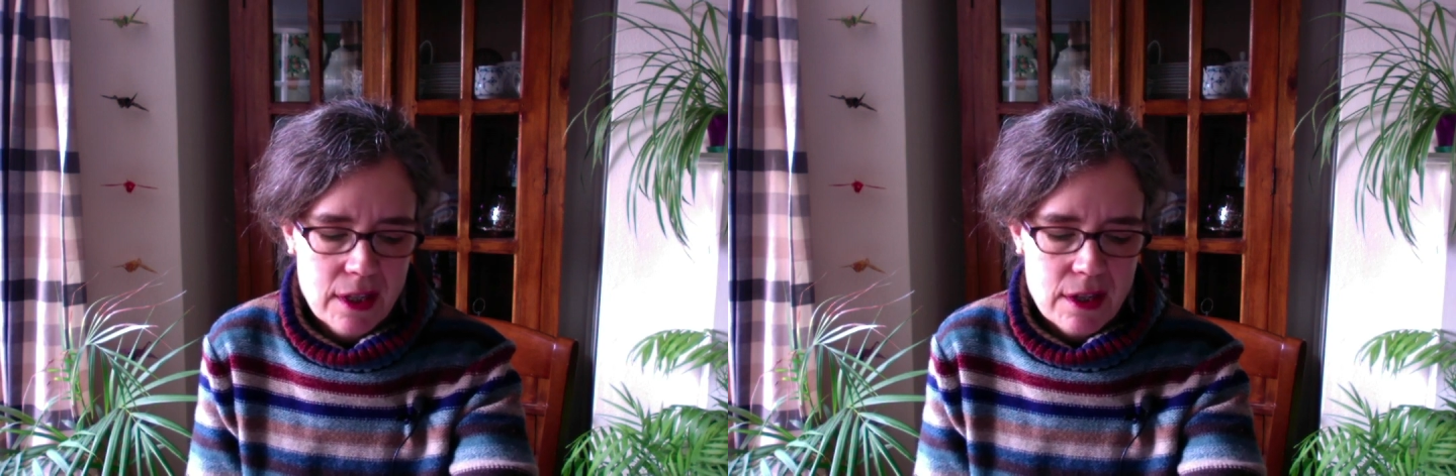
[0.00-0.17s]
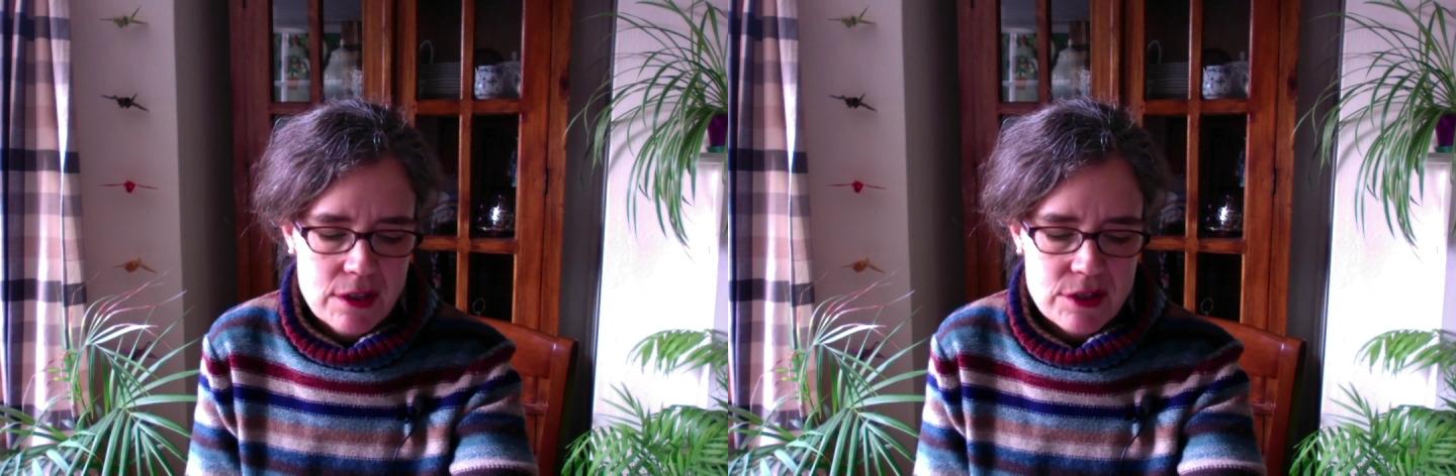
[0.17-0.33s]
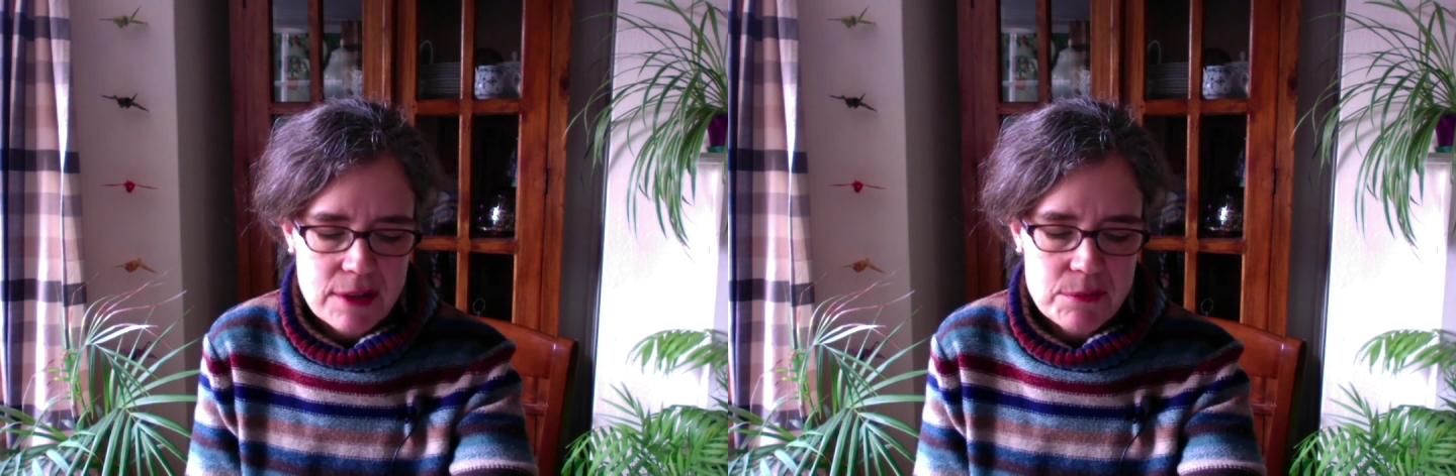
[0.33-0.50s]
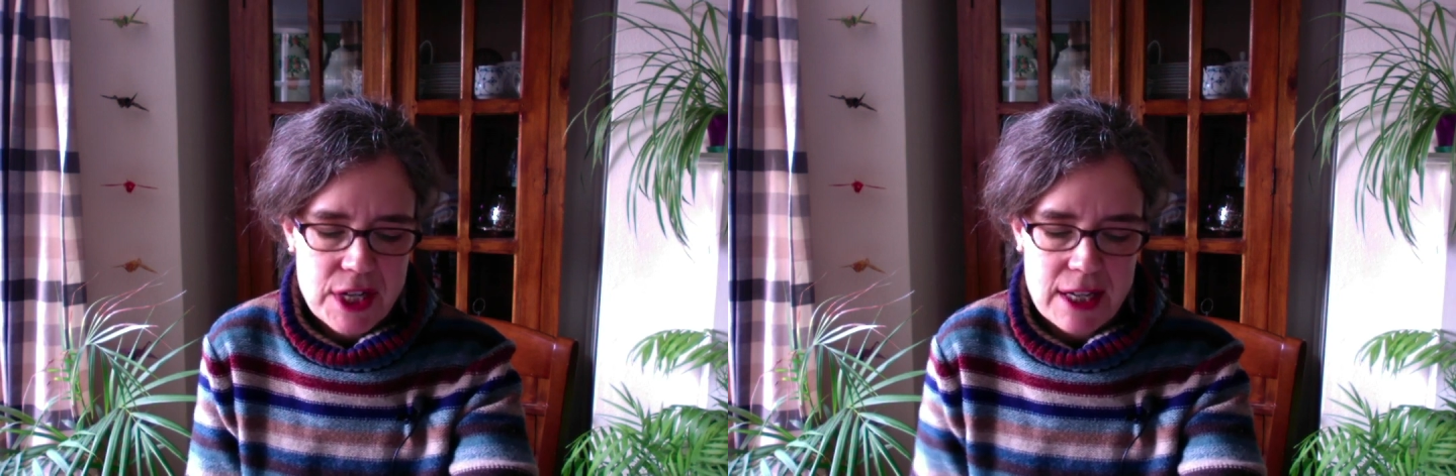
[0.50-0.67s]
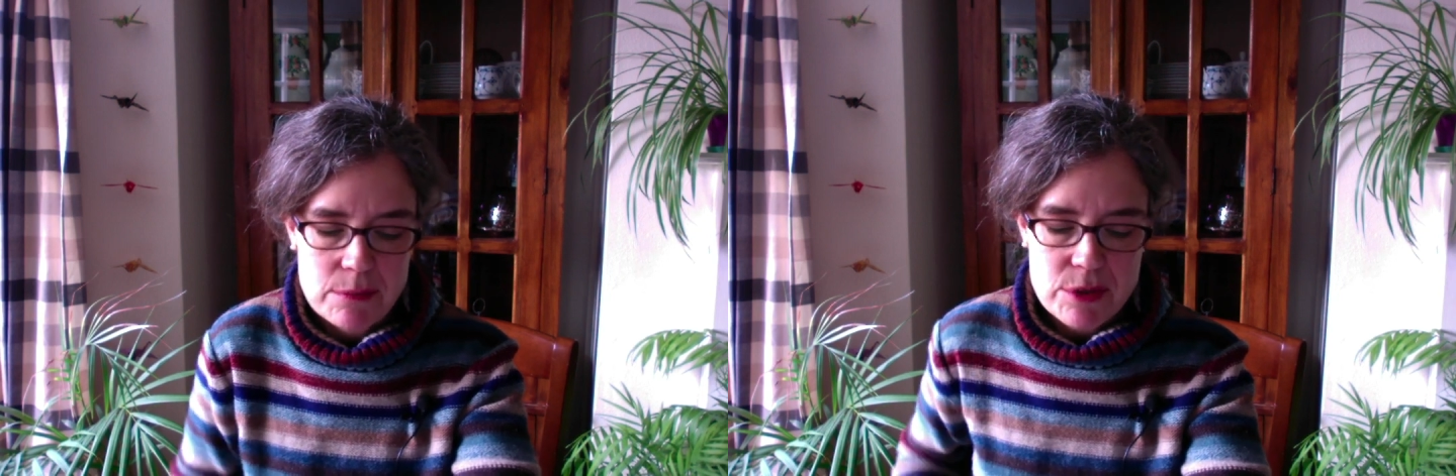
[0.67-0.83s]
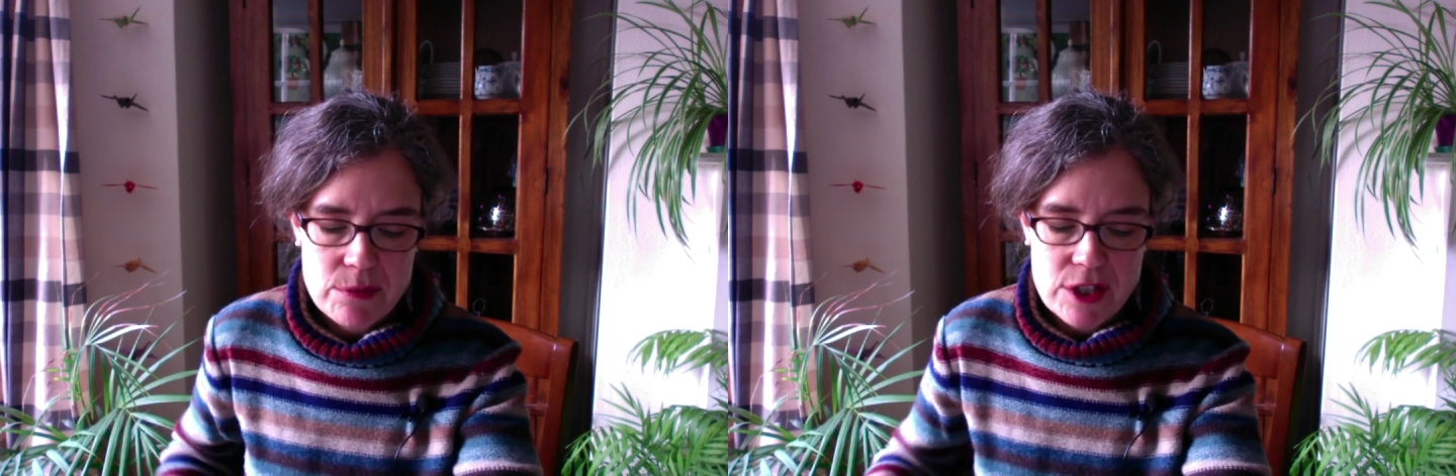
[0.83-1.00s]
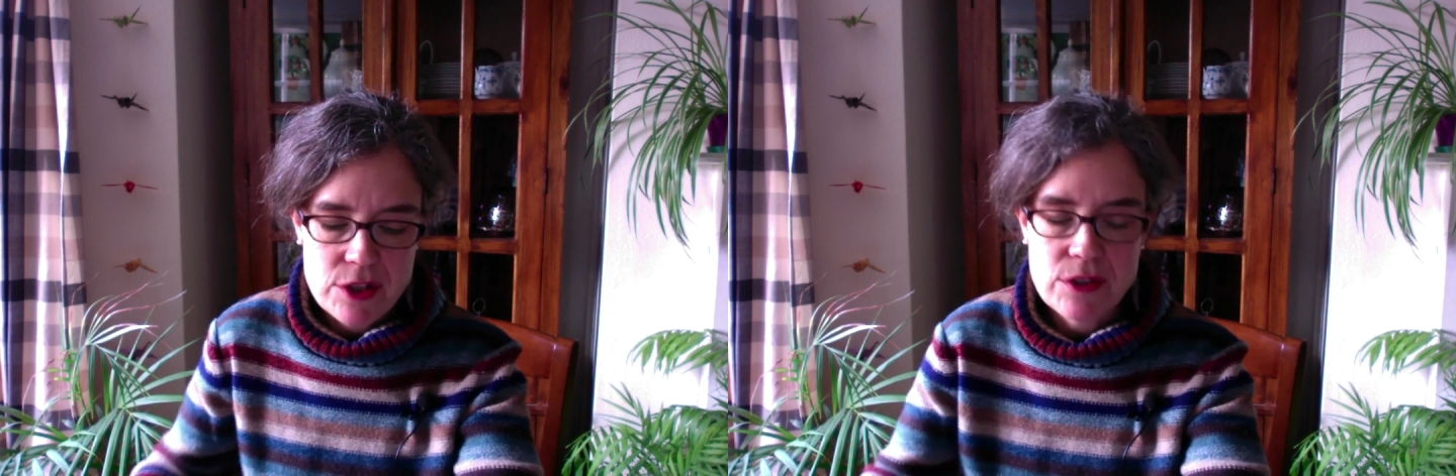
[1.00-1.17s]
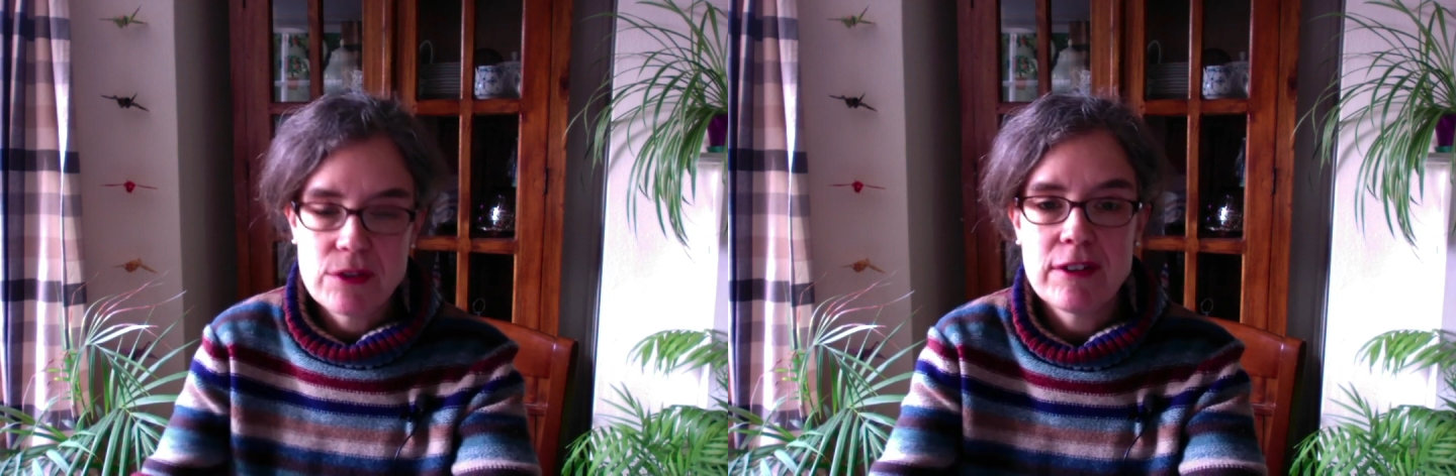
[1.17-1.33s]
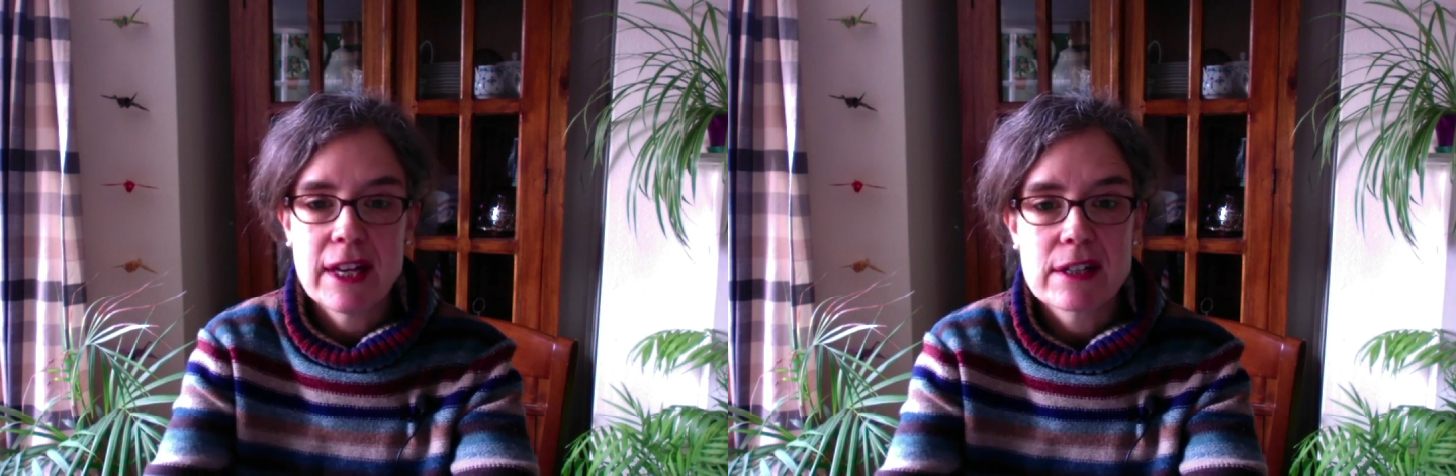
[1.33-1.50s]
Sometimes we do
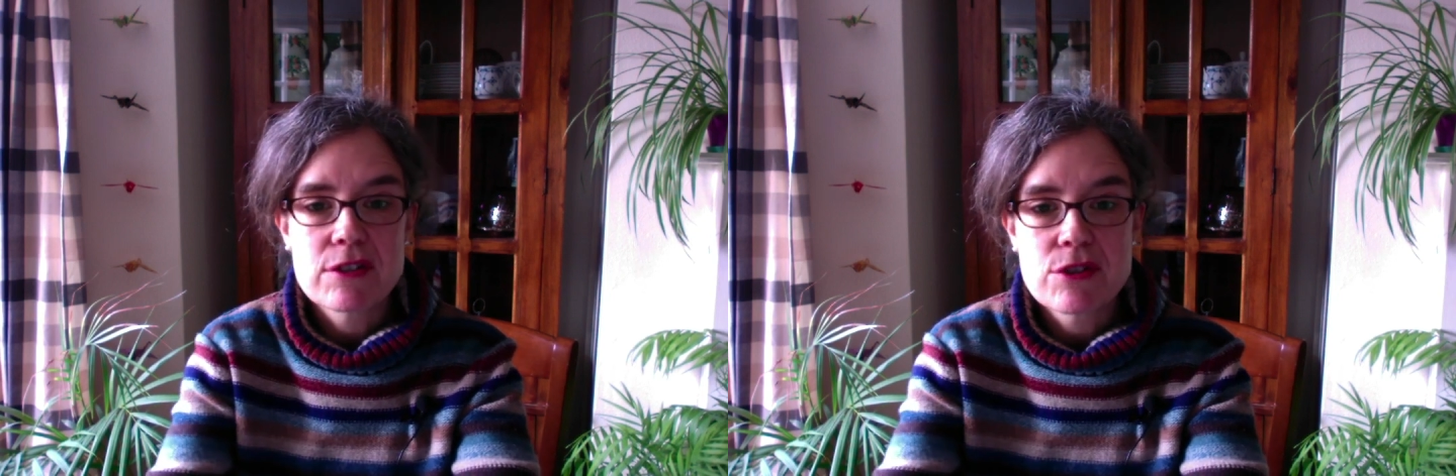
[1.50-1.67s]
things